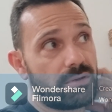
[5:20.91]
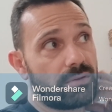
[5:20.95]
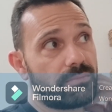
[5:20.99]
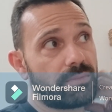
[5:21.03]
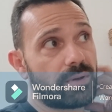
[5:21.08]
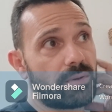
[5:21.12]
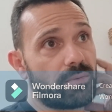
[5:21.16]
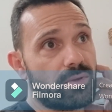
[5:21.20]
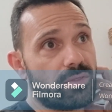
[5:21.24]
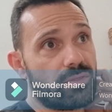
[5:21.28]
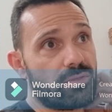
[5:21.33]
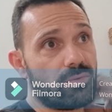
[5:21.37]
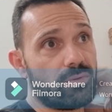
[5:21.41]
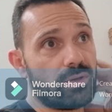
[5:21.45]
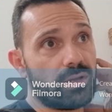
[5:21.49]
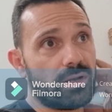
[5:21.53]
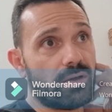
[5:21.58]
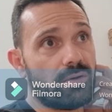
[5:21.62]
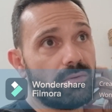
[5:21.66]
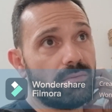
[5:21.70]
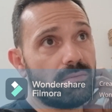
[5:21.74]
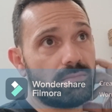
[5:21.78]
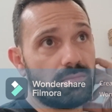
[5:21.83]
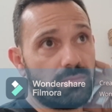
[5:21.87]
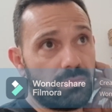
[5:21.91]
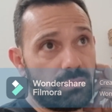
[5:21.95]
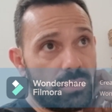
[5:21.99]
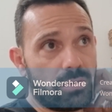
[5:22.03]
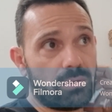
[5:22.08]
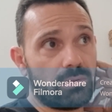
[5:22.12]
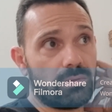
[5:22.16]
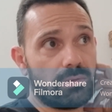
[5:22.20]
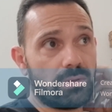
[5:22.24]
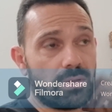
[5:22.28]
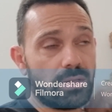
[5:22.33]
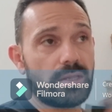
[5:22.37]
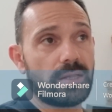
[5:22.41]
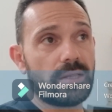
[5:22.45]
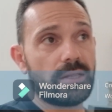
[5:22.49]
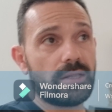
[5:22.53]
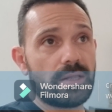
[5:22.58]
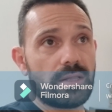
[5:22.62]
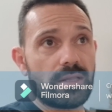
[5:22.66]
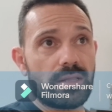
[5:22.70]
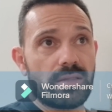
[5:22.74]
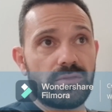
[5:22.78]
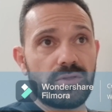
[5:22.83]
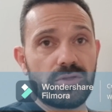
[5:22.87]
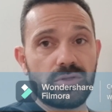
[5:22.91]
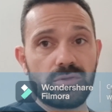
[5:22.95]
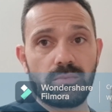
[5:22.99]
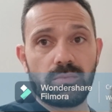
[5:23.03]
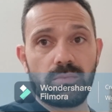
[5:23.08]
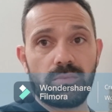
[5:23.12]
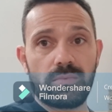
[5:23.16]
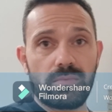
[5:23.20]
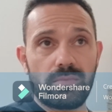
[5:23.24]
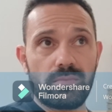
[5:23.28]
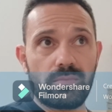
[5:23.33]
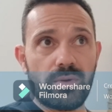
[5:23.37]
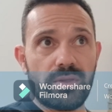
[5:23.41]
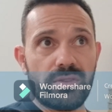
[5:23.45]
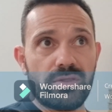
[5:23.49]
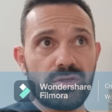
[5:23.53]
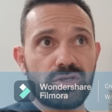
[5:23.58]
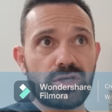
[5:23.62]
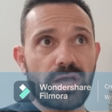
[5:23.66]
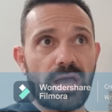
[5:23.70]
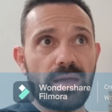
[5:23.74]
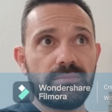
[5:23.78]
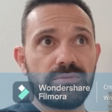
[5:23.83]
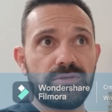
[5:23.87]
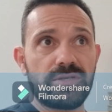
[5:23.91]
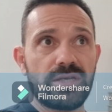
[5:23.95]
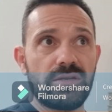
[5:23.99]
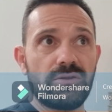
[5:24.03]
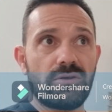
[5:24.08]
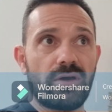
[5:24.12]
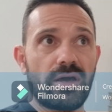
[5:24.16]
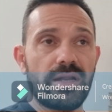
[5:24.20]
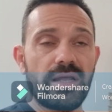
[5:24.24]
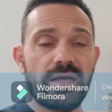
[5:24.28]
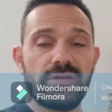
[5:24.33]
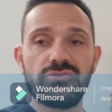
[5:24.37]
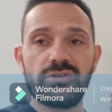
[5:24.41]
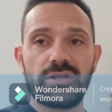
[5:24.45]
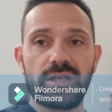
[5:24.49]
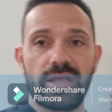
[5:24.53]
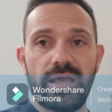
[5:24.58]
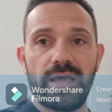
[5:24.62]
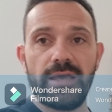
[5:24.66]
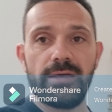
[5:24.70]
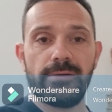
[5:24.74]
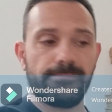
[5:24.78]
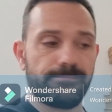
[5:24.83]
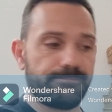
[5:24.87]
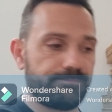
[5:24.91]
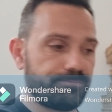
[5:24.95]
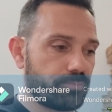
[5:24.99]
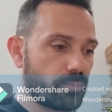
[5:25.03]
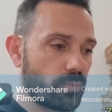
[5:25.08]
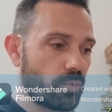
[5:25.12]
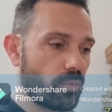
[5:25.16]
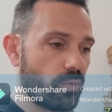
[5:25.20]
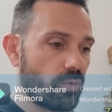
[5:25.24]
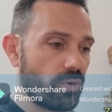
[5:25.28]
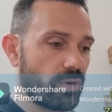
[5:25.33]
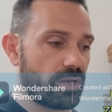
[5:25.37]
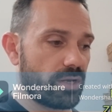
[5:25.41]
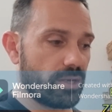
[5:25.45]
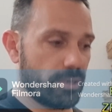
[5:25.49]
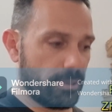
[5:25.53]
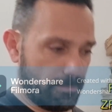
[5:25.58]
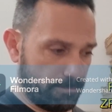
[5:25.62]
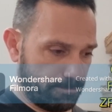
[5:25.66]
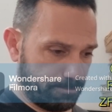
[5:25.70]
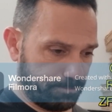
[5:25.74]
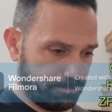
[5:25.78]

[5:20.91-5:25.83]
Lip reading: But we thought, with the JMC 900 kit, we want to